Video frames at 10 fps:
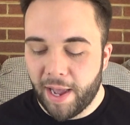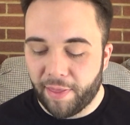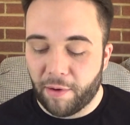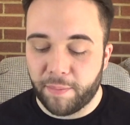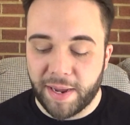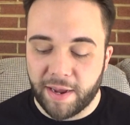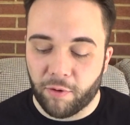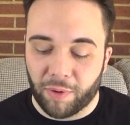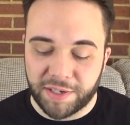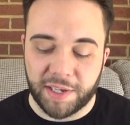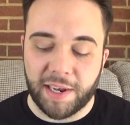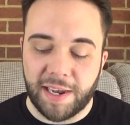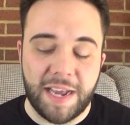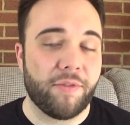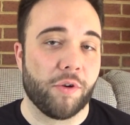and that would be Resident
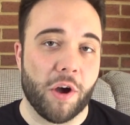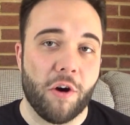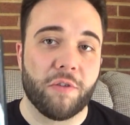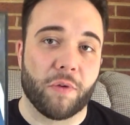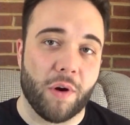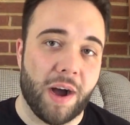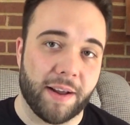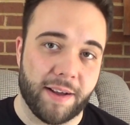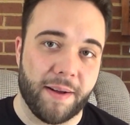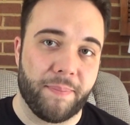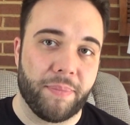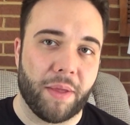Evil Code Veronica.